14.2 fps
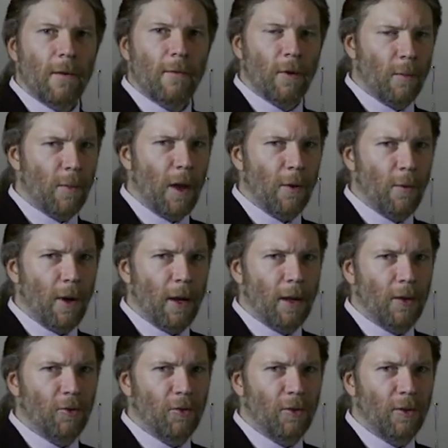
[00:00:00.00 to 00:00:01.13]
From that
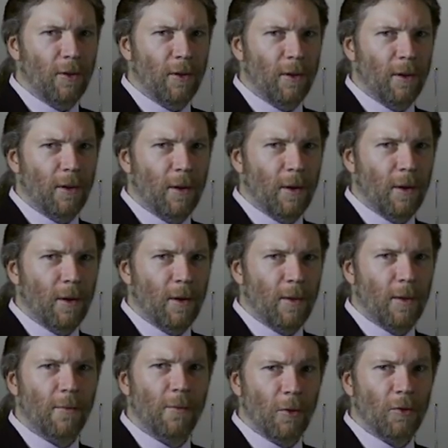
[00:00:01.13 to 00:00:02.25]
wreckage,
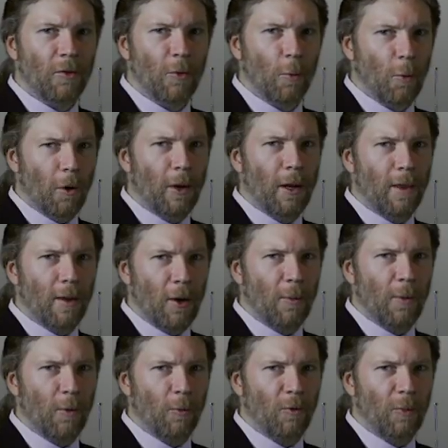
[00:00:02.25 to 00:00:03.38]
the first working
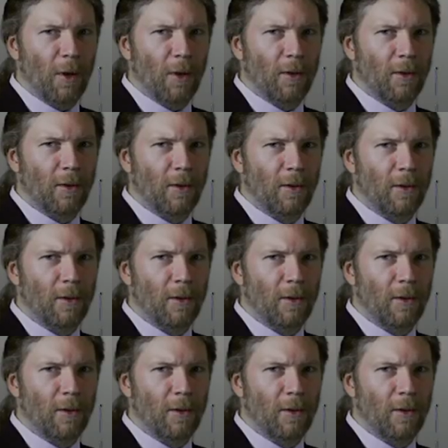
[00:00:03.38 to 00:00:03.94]
theremin was built,